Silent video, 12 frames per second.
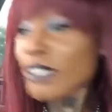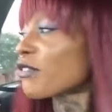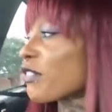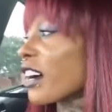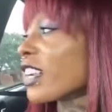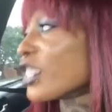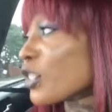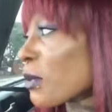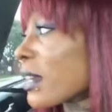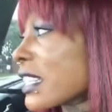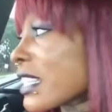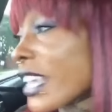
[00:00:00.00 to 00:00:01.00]
for the
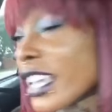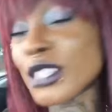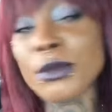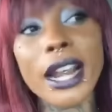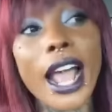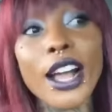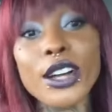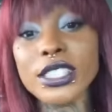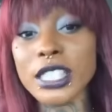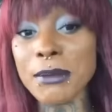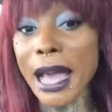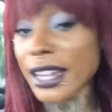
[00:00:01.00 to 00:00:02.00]
26th when I go
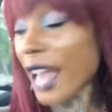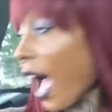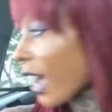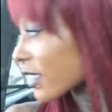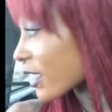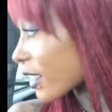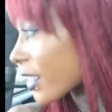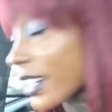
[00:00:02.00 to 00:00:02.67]
see my doctor,